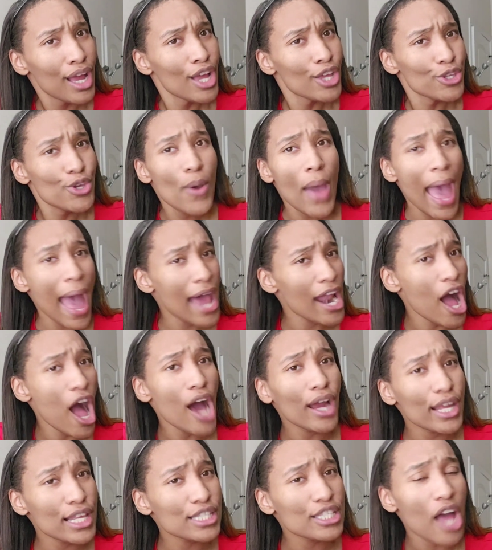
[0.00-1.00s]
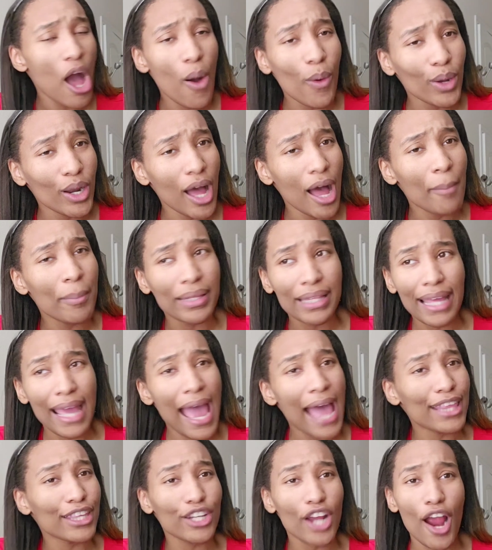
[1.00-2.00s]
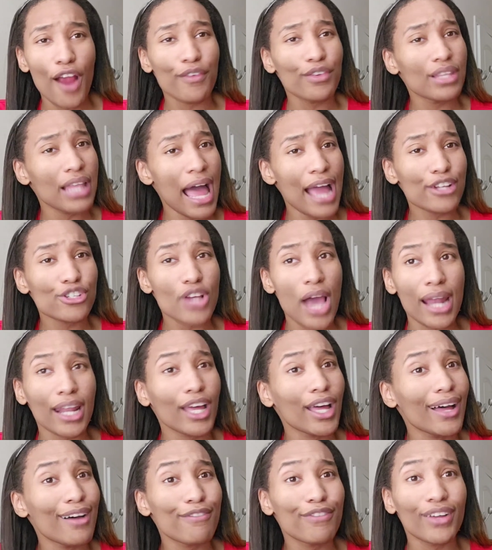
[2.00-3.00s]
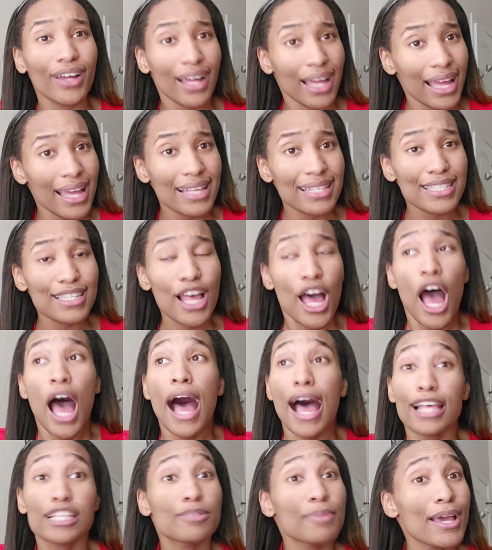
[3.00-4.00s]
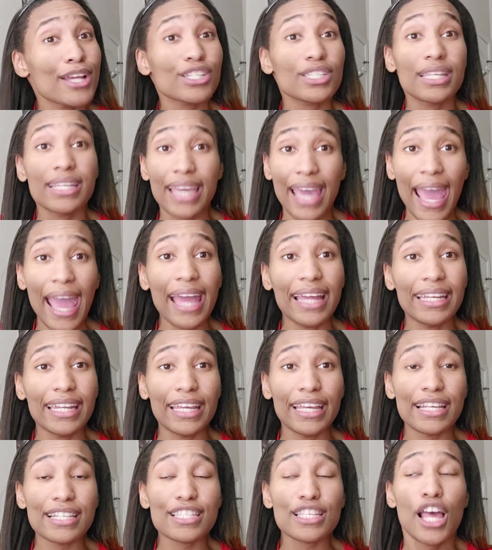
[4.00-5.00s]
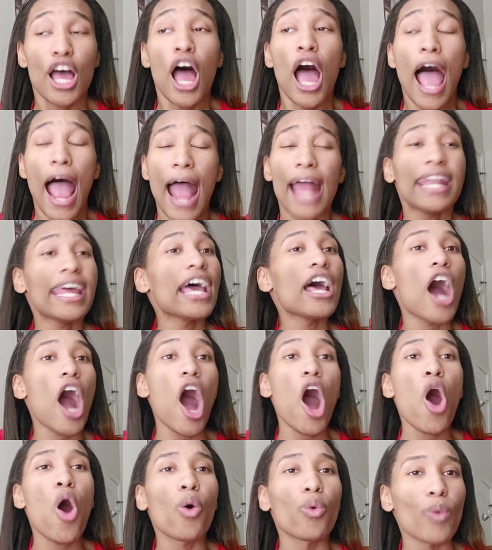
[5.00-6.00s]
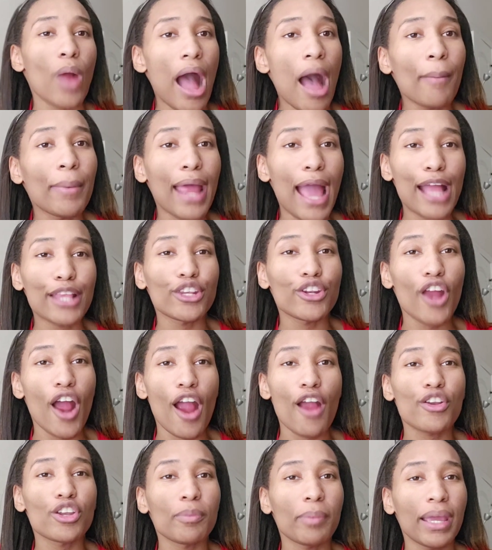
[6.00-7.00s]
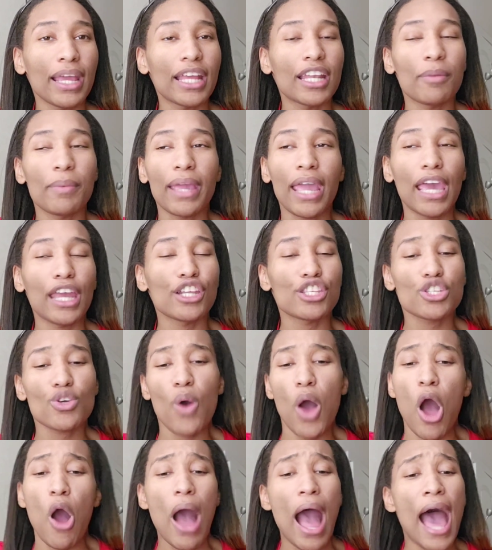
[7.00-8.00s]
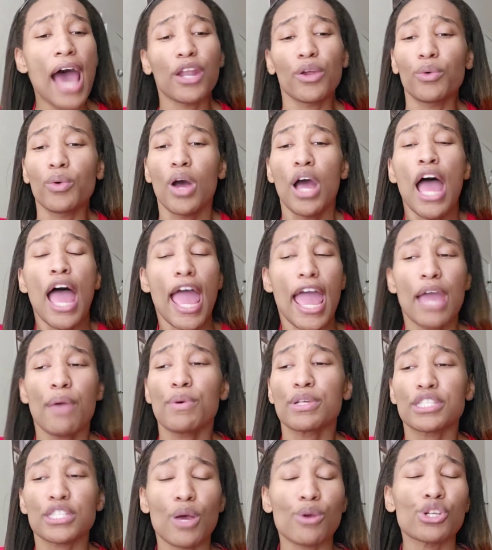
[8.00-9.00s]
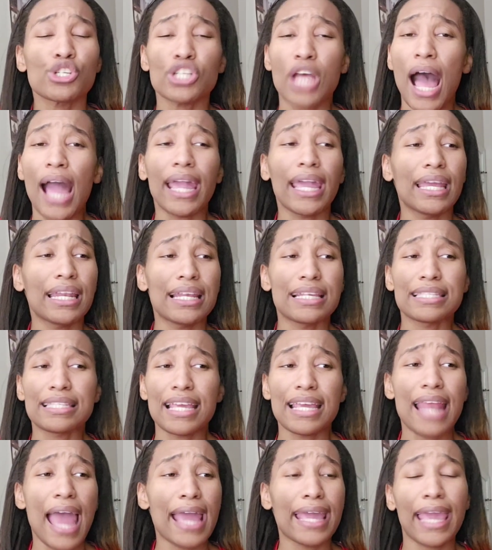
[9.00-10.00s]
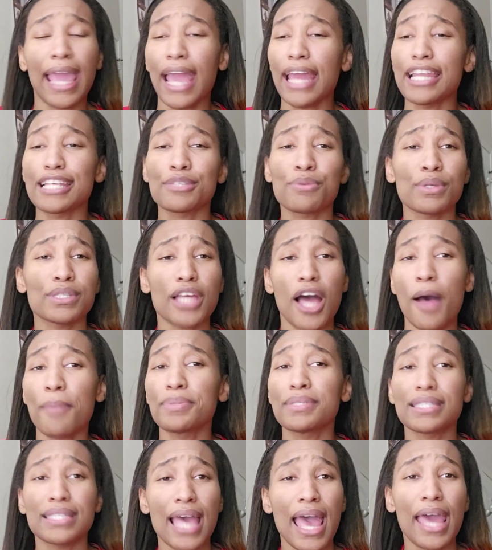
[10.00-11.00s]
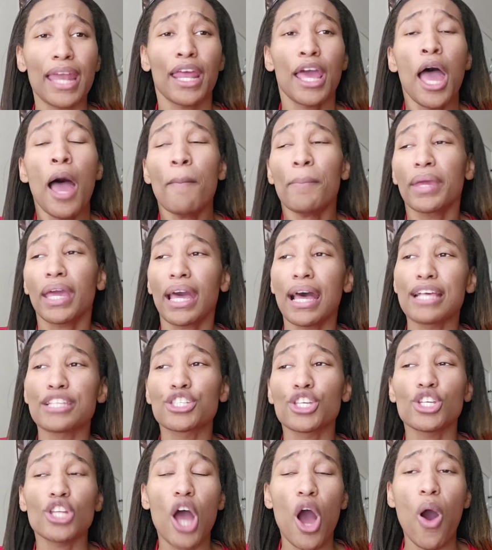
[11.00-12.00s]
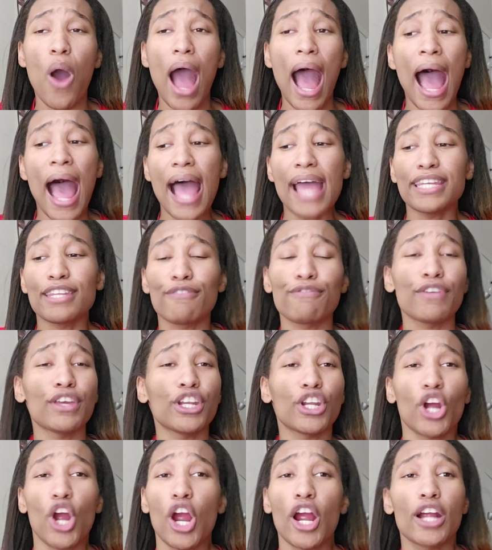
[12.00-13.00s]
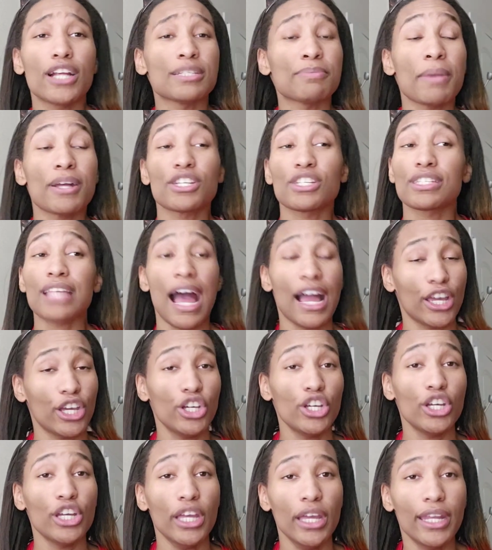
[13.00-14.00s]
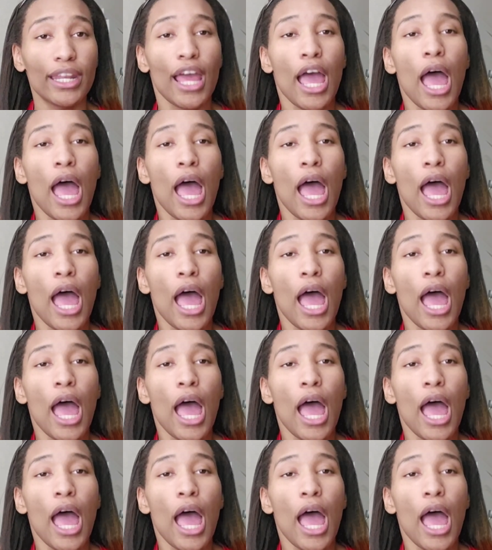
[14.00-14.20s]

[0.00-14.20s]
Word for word: You had all this going on, but they had the nerve to like try to come for us, especially Candiace. And then, oh, Robyn had the nerve to be in the beginning too. Oh, I don't. It was so shocking to see that Candiace was upset because you know I defended her as much as I could.